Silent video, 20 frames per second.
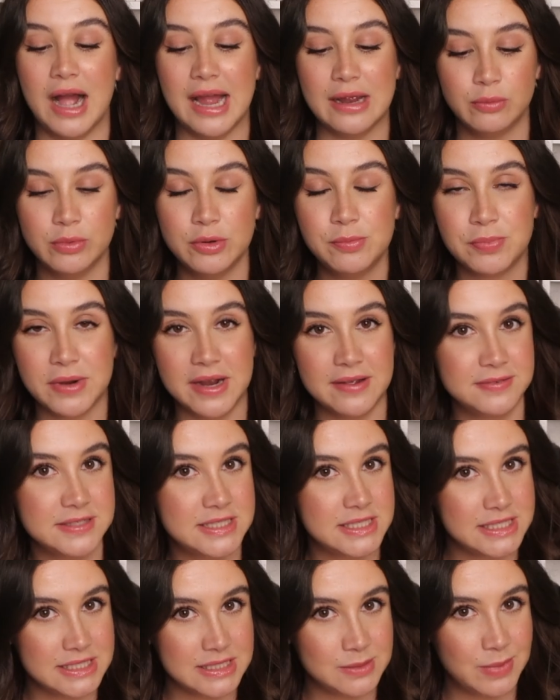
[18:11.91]
I will
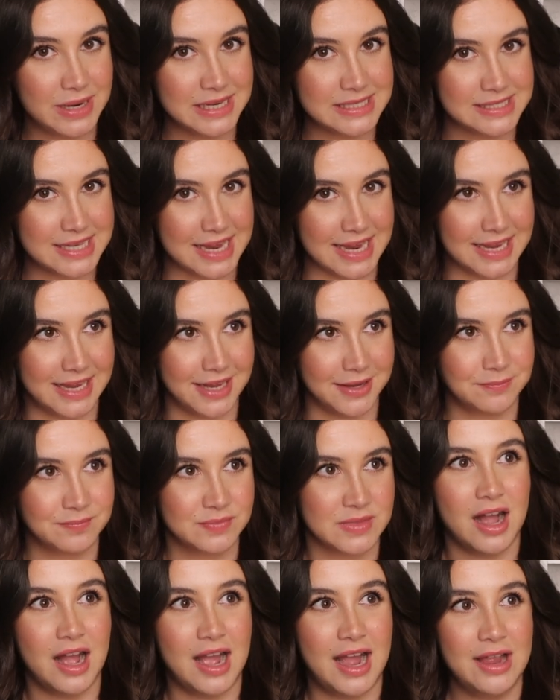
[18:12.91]
preface this by saying
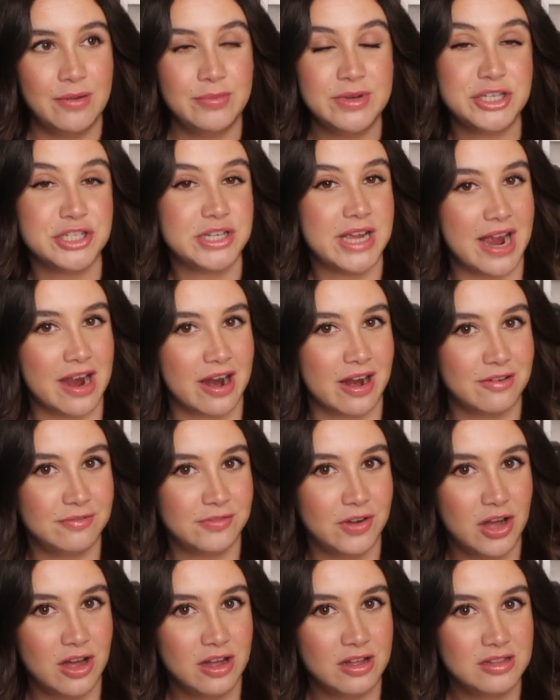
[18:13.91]
I wish
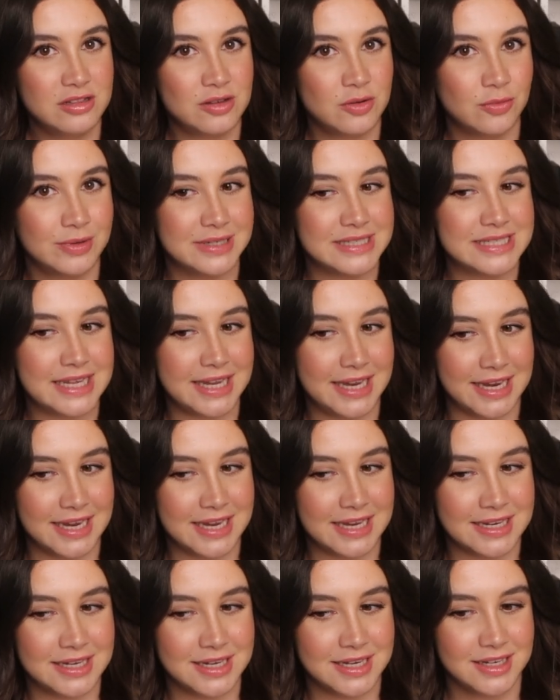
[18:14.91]
Caraval was
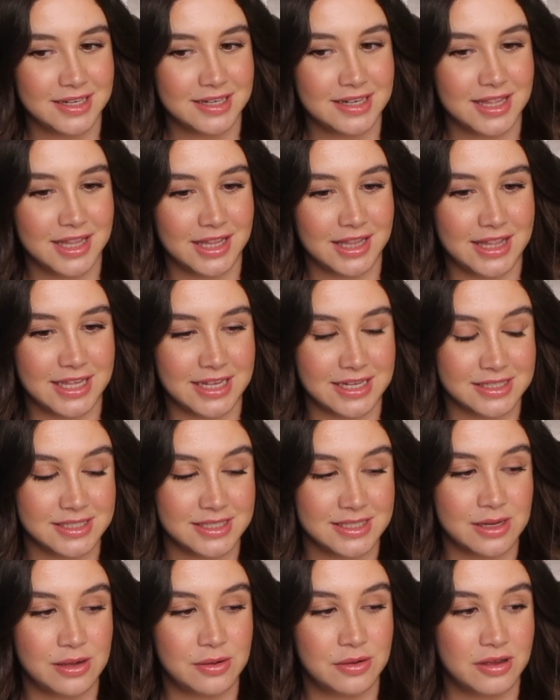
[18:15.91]
in
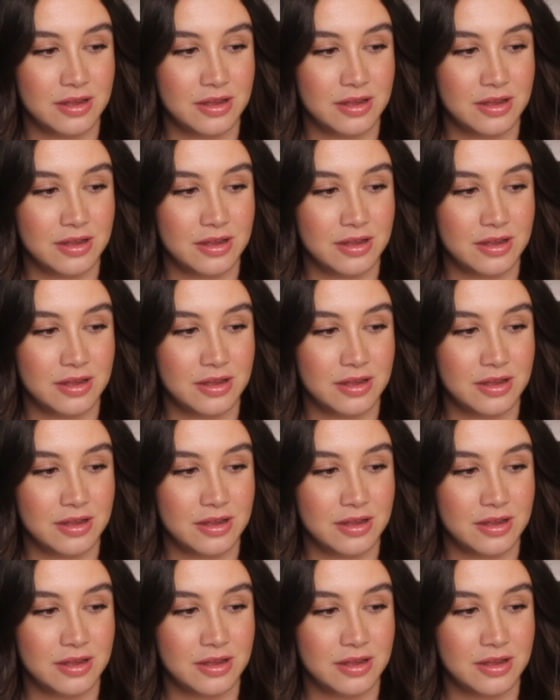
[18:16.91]
this